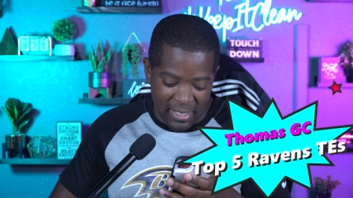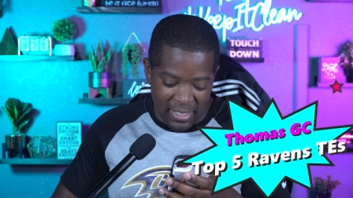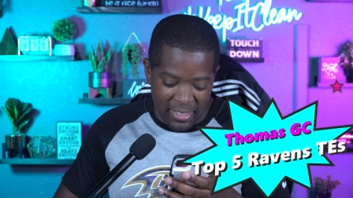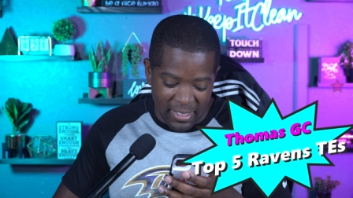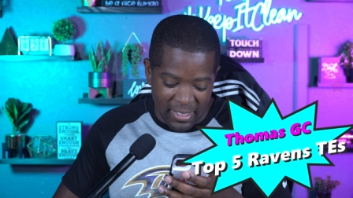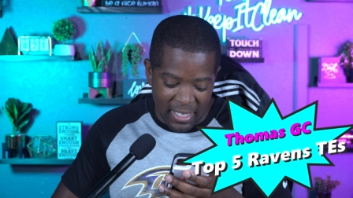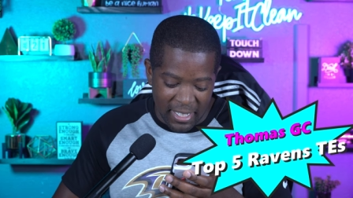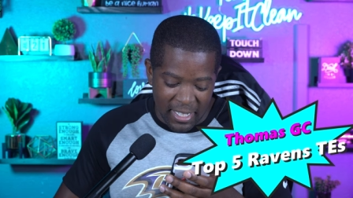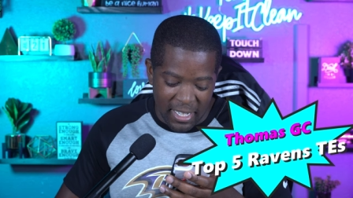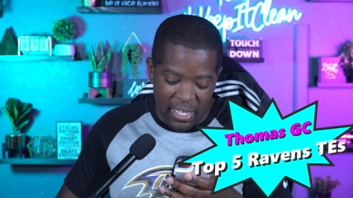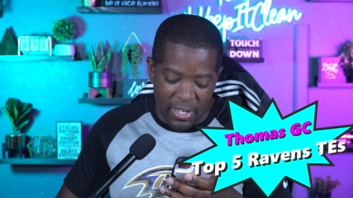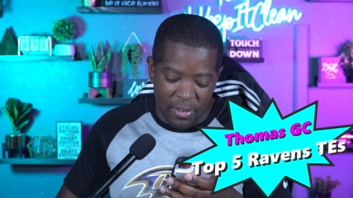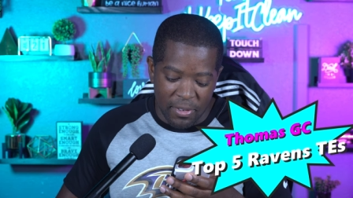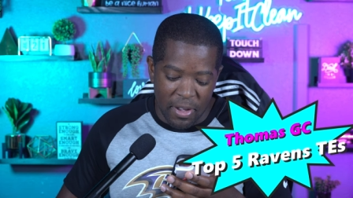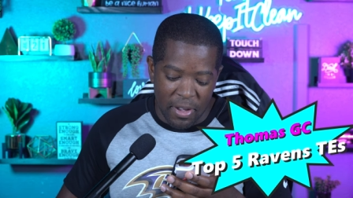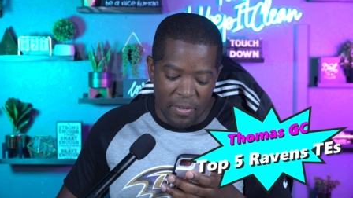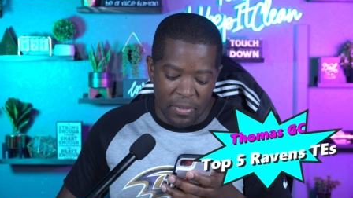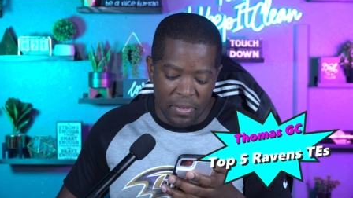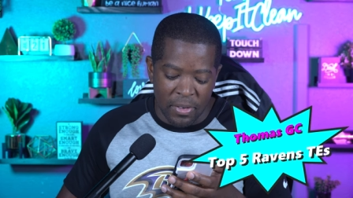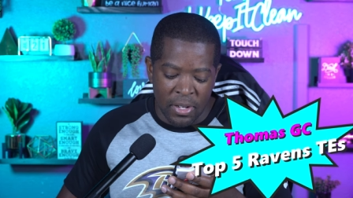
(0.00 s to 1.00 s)
He said, hey,
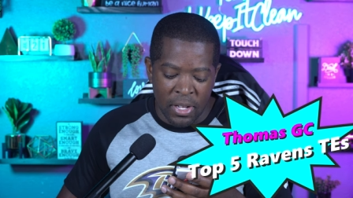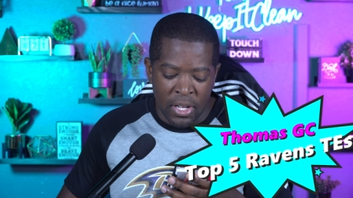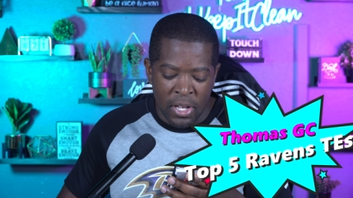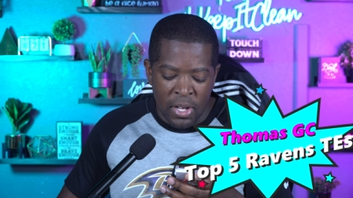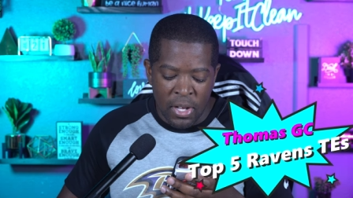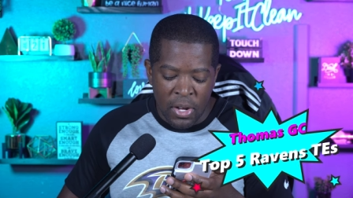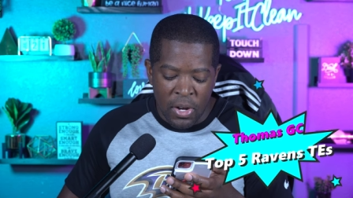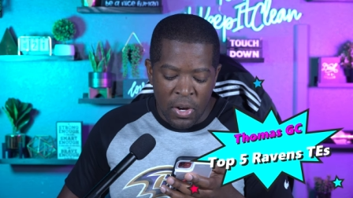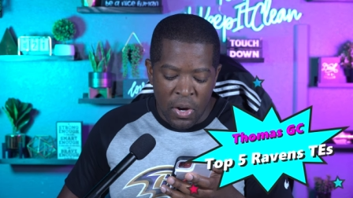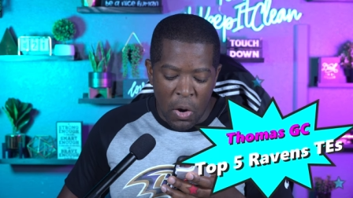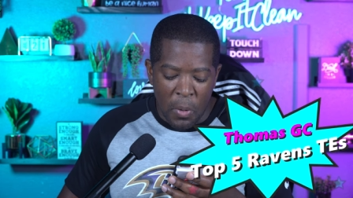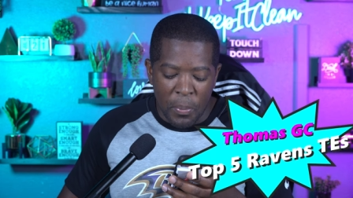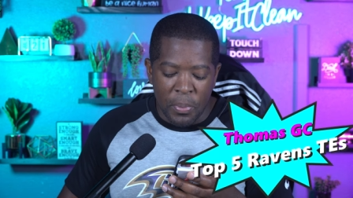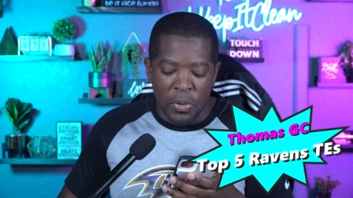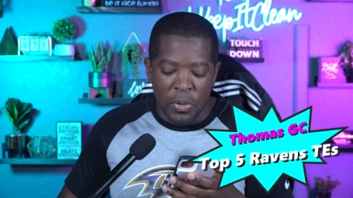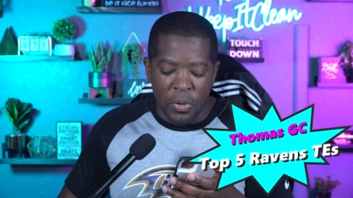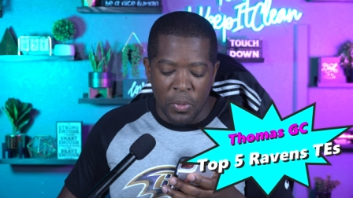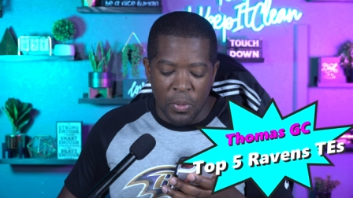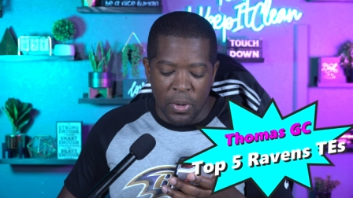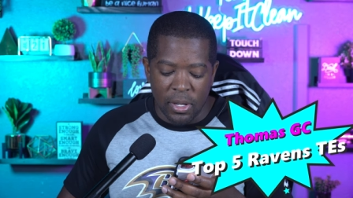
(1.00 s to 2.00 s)
Graven, hope
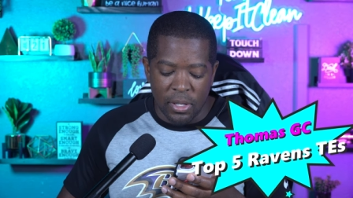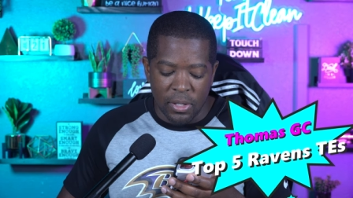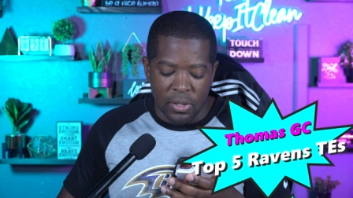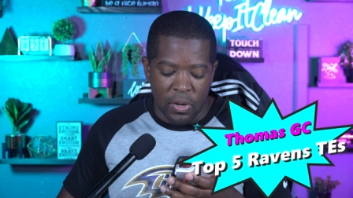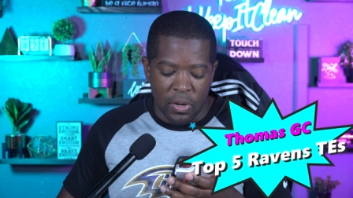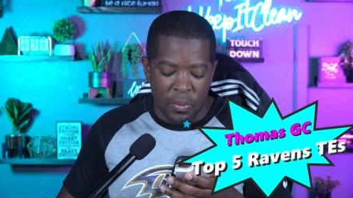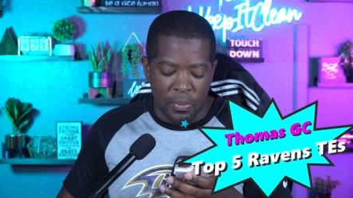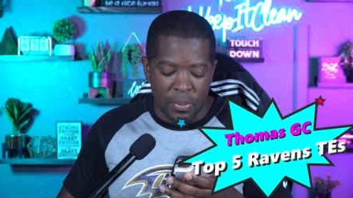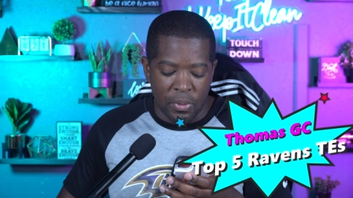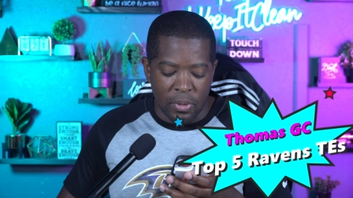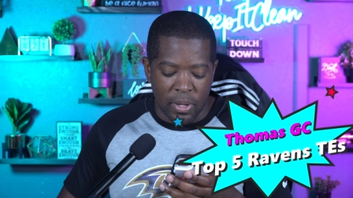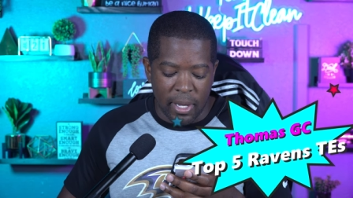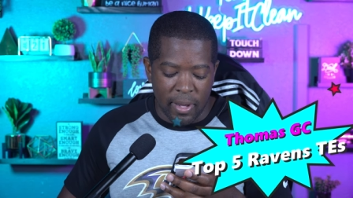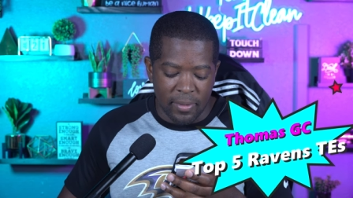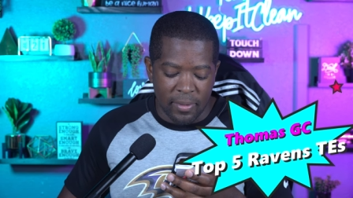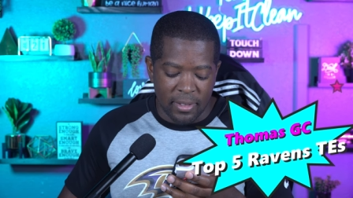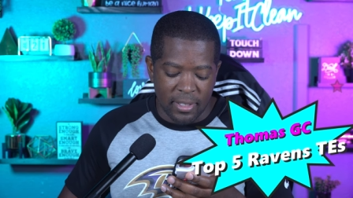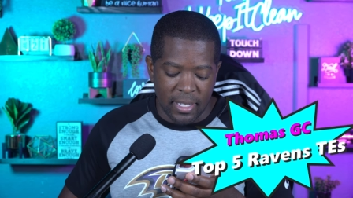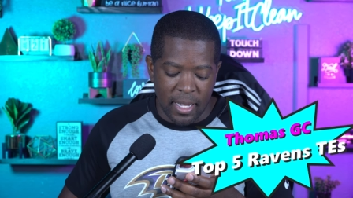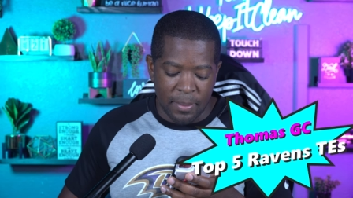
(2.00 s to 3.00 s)
you're well and hope you
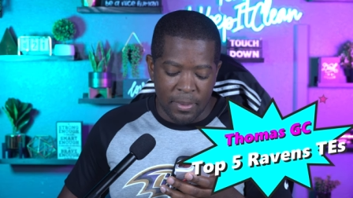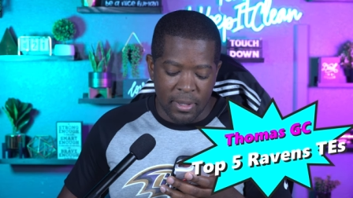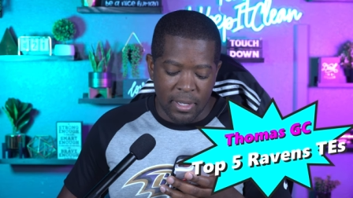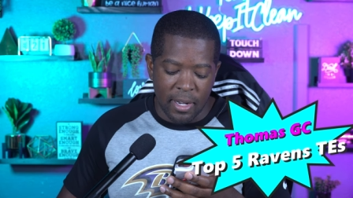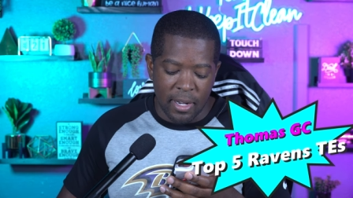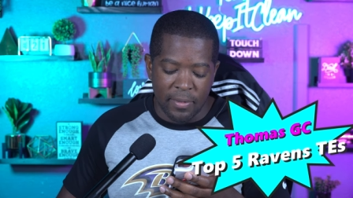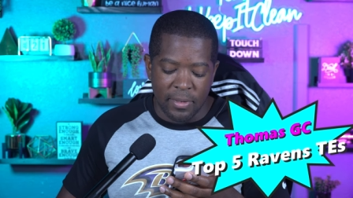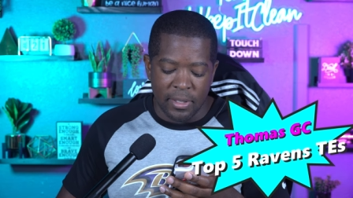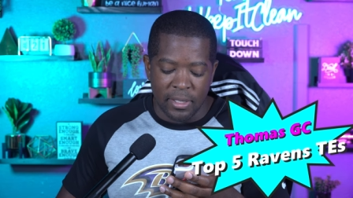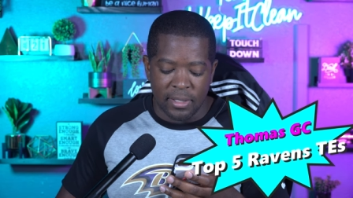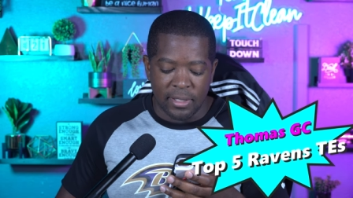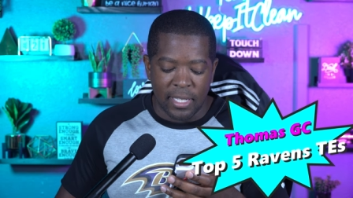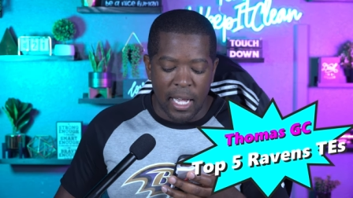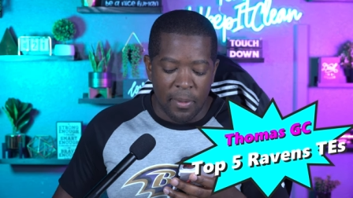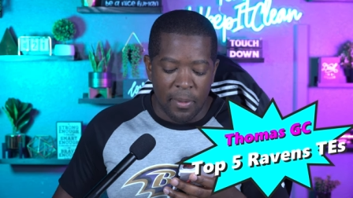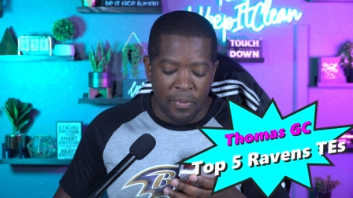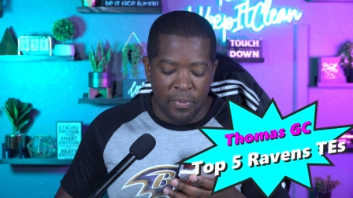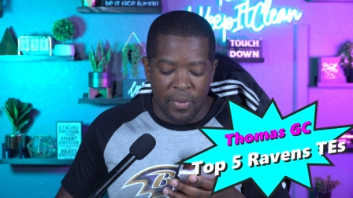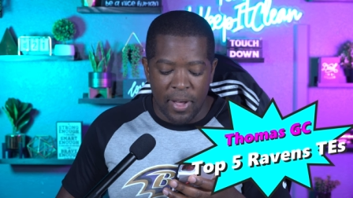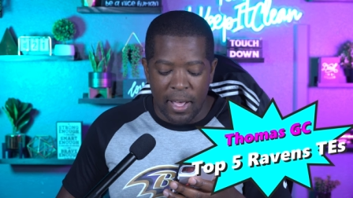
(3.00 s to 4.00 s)
have the time to cover this
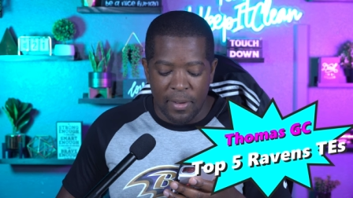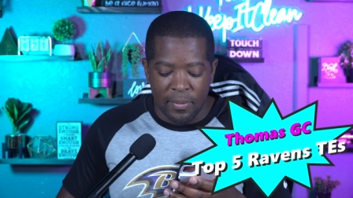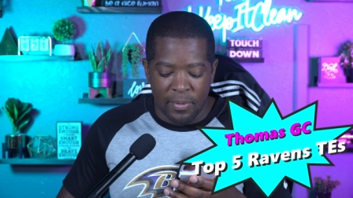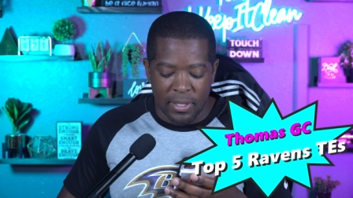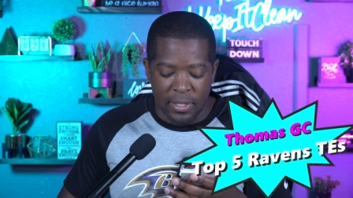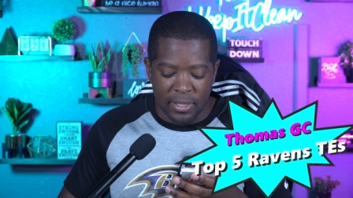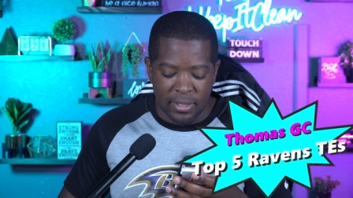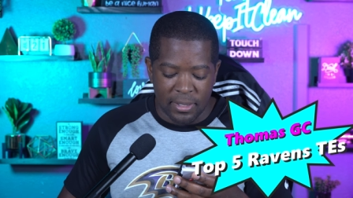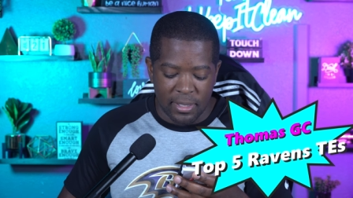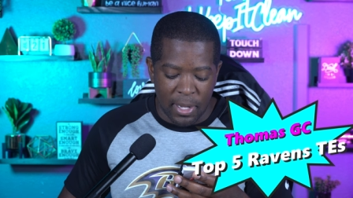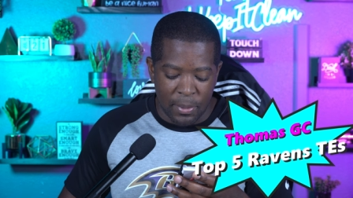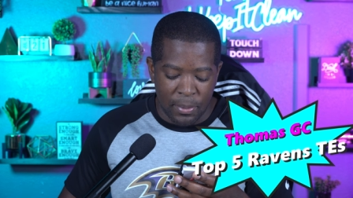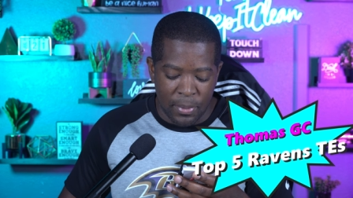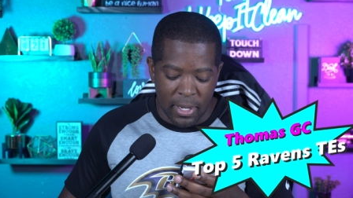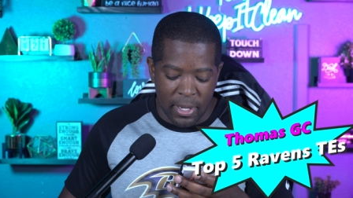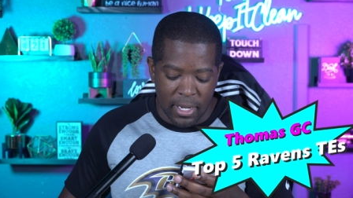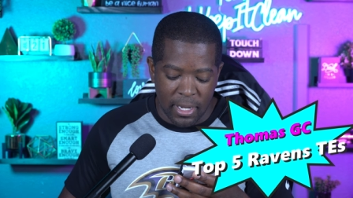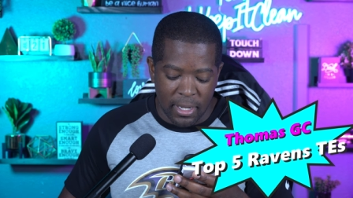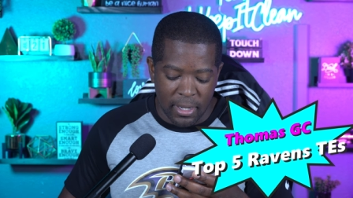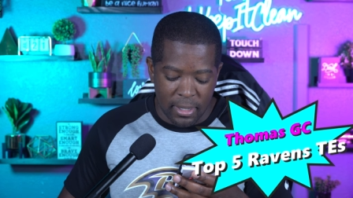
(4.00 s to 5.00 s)
top five list I
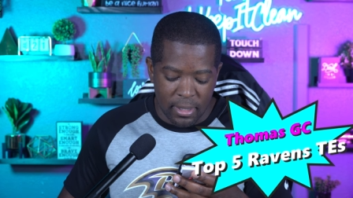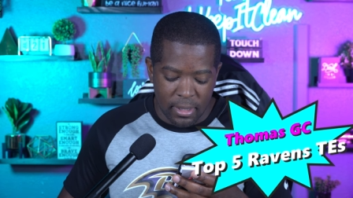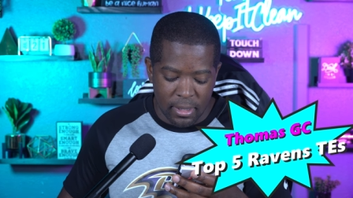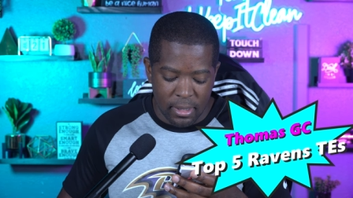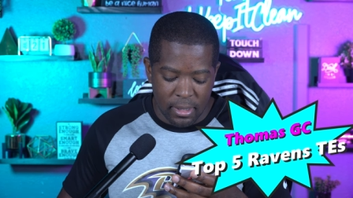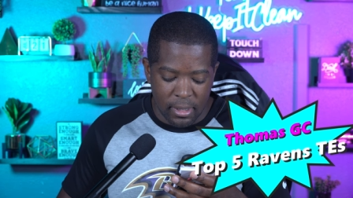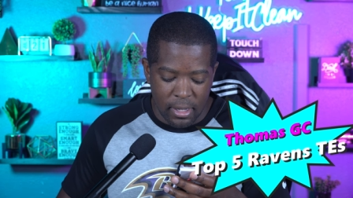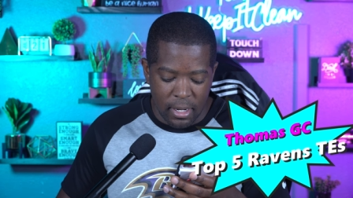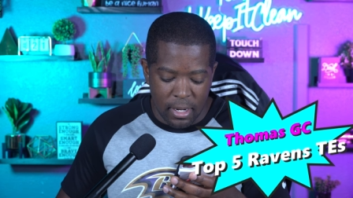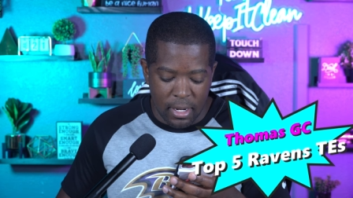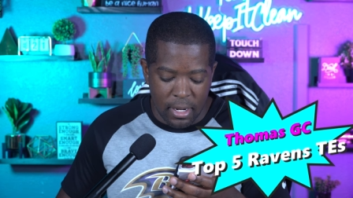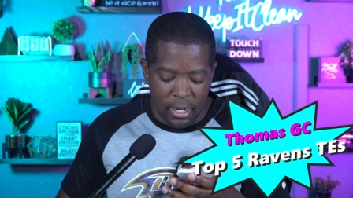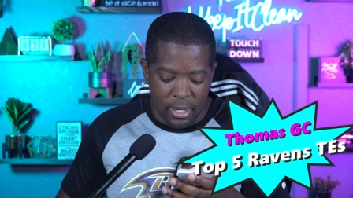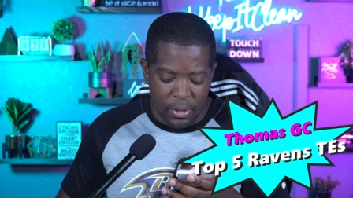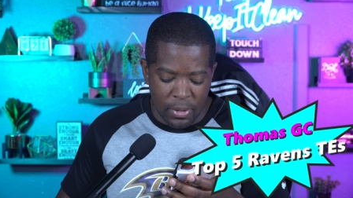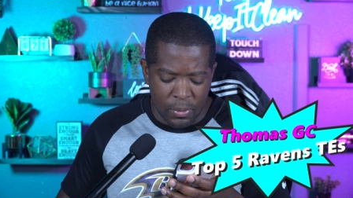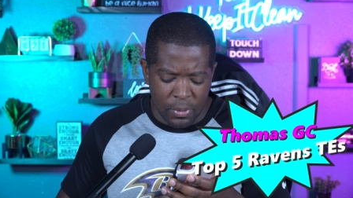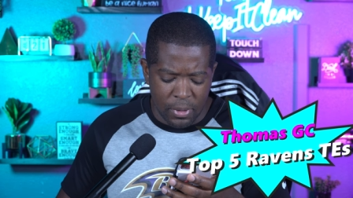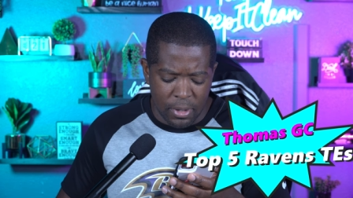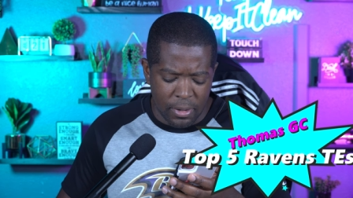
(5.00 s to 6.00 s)
made uh,
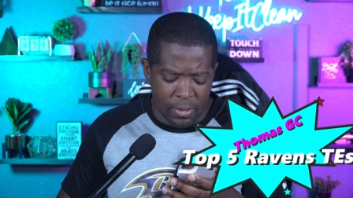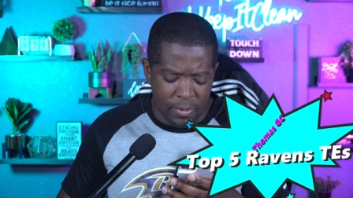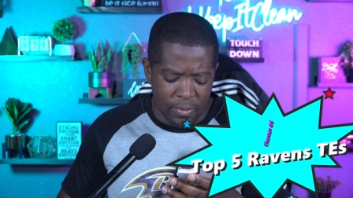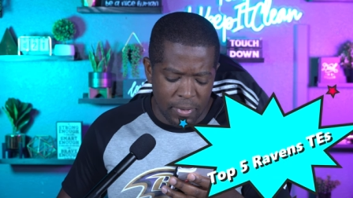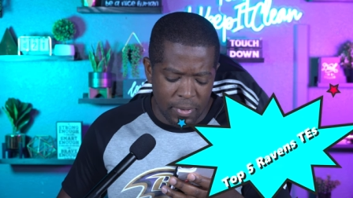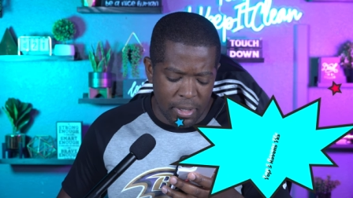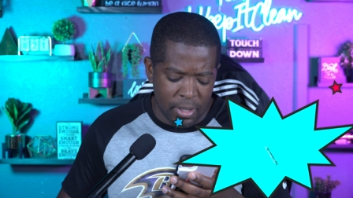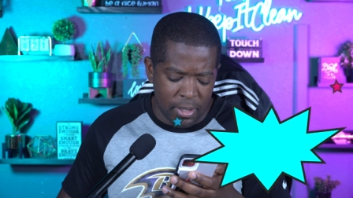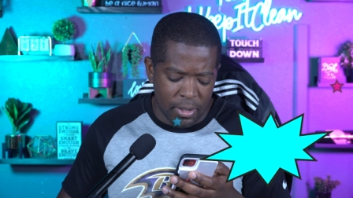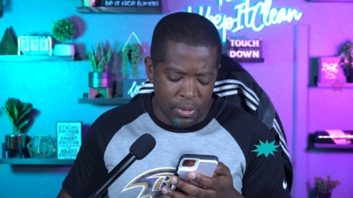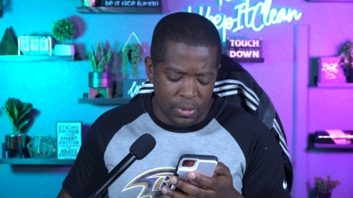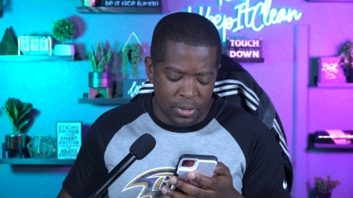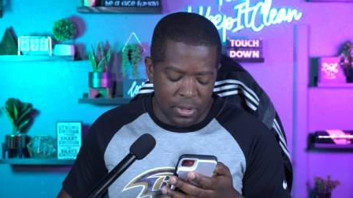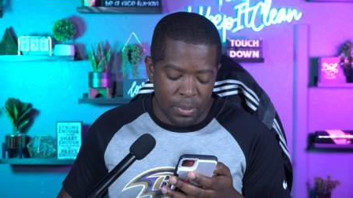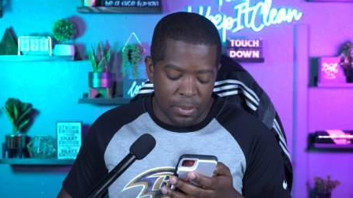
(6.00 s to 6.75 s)
in one of your videos.